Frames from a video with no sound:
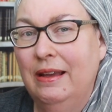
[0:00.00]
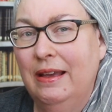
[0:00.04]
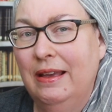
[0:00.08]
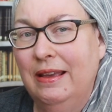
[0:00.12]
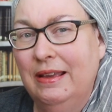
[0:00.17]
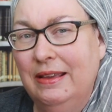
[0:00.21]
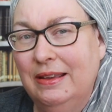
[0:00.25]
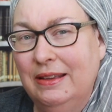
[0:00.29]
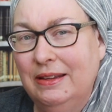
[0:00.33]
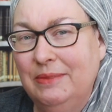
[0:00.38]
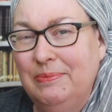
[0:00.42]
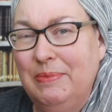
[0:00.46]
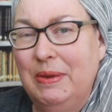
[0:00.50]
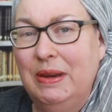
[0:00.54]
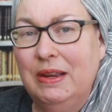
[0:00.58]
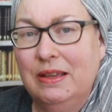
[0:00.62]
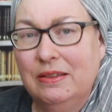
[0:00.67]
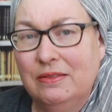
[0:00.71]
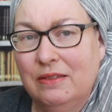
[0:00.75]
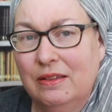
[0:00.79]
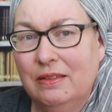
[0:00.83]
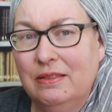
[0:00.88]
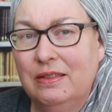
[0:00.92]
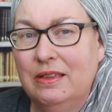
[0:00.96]
and many
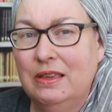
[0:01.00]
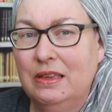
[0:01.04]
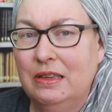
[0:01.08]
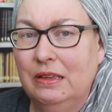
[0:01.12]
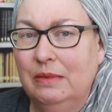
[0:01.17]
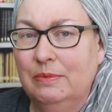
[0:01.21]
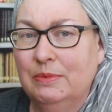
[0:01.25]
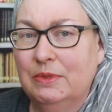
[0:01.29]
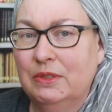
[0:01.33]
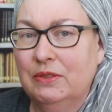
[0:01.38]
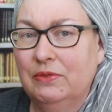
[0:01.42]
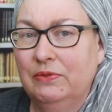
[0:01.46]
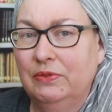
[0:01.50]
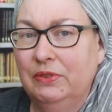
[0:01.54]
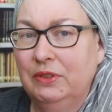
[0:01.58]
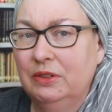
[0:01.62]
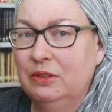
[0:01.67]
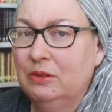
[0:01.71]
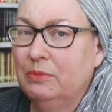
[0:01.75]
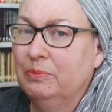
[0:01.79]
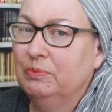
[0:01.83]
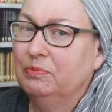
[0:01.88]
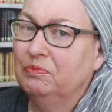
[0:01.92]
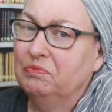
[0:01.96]
of the themes
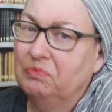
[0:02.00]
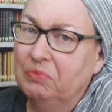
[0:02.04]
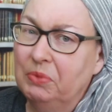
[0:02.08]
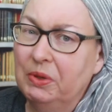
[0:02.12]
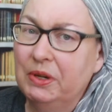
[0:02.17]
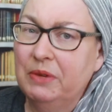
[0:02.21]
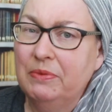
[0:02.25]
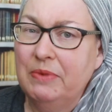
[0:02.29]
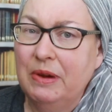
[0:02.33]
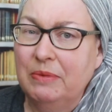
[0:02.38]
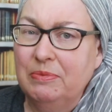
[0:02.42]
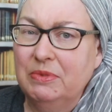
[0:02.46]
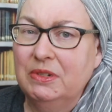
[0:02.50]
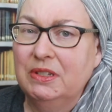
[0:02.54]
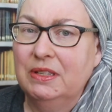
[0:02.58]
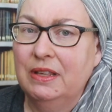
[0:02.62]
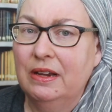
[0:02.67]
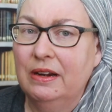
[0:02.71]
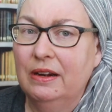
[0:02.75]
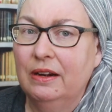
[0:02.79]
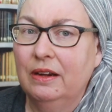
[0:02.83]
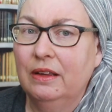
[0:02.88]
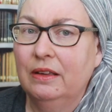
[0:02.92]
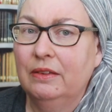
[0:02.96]
feel pretty
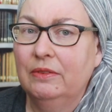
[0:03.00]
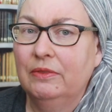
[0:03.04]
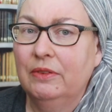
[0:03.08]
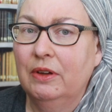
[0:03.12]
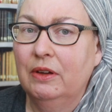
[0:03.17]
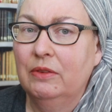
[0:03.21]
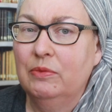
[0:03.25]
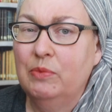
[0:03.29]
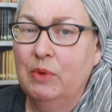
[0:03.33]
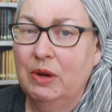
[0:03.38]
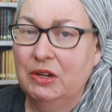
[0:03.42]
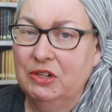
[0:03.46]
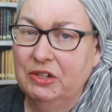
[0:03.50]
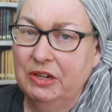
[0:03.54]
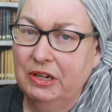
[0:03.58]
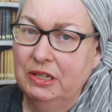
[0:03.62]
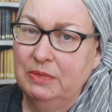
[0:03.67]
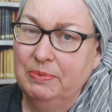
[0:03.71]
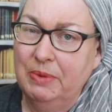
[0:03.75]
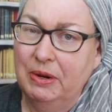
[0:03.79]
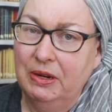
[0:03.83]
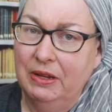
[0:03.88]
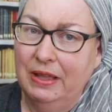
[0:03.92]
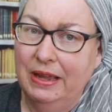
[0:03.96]
representative of what
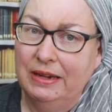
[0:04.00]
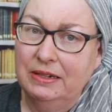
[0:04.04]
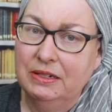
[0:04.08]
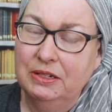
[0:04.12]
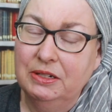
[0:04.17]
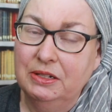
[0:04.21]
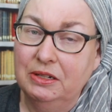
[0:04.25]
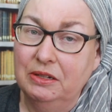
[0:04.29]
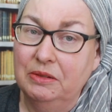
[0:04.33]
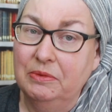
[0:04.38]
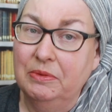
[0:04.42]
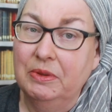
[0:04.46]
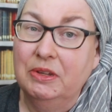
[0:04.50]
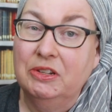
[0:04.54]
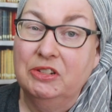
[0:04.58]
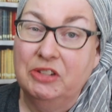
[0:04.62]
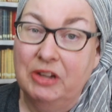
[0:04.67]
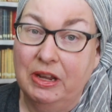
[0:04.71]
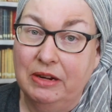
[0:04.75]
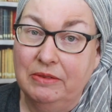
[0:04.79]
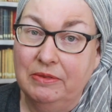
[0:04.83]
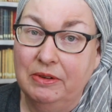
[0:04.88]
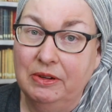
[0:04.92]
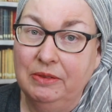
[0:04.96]
Shakespeare liked to do in
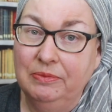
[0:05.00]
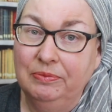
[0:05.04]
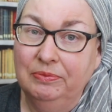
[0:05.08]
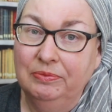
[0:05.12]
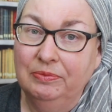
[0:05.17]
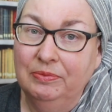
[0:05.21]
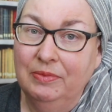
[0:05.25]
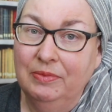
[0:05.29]
general.